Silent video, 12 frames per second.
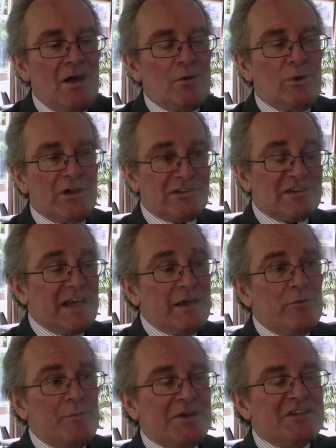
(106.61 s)
Well, today
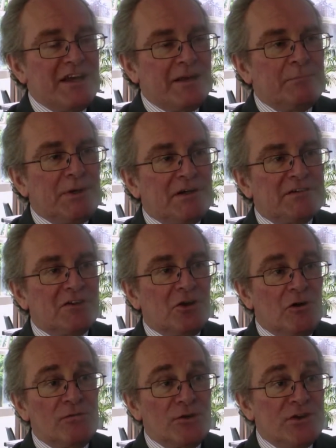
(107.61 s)
we've been taking part in a
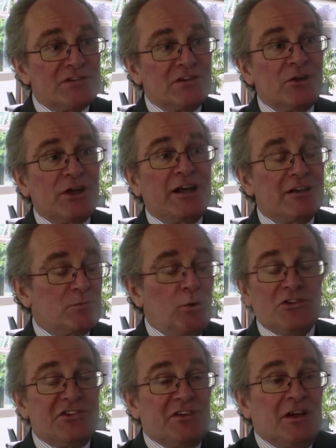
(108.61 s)
conference looking at
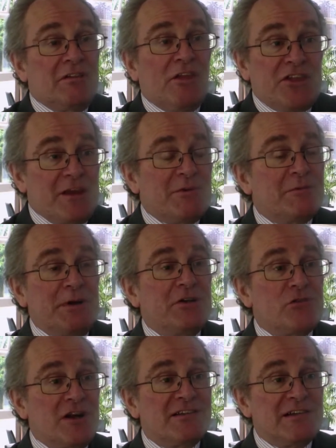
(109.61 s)
what's the theme has been
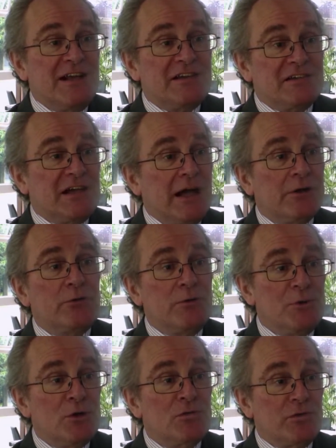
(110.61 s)
translation. How do we
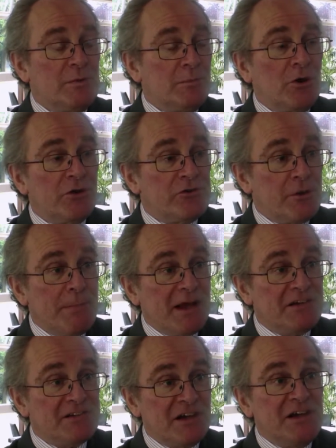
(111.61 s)
move from laboratory
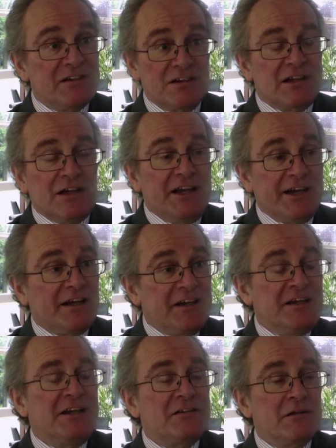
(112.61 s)
bench to the clinic and
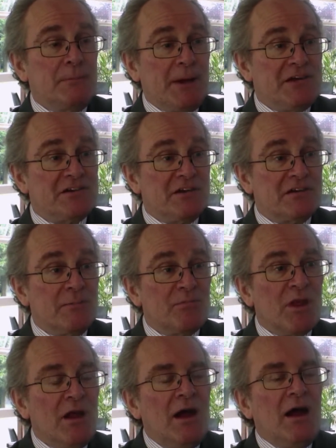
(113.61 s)
indeed to the patient?
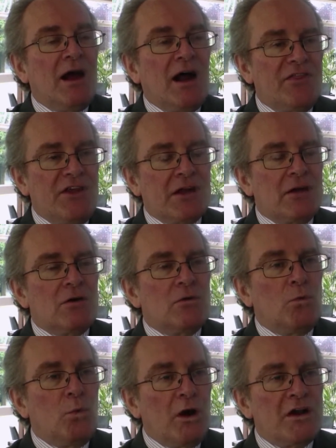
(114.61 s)
I think
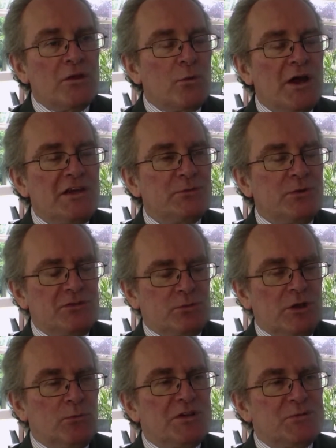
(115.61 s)
one of the ways
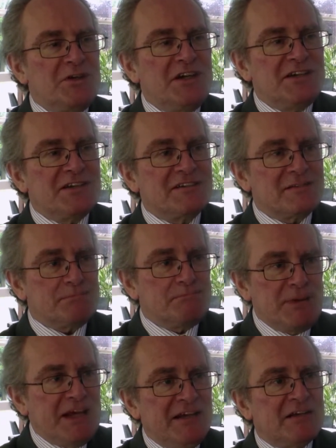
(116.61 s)
in which we need to
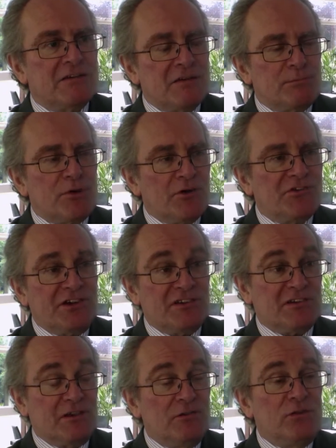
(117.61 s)
speed the
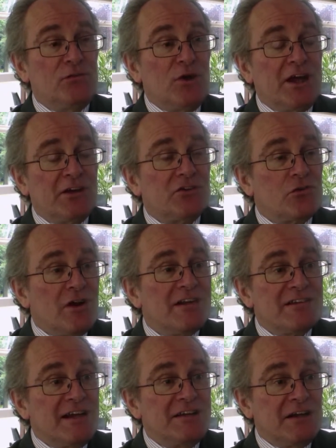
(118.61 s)
process of, if you like,
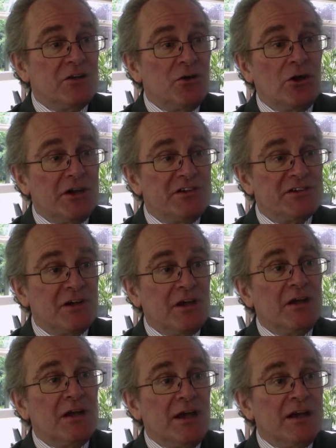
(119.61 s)
translating knowledge
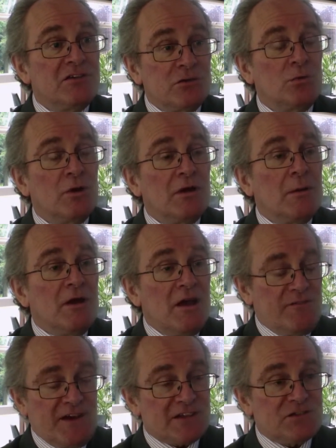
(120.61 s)
into
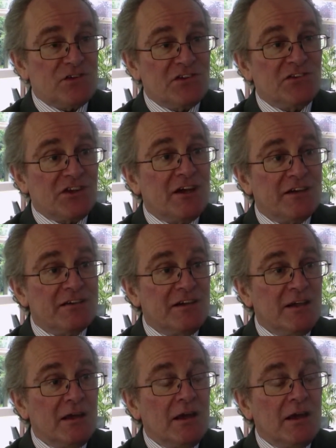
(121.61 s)
effects for society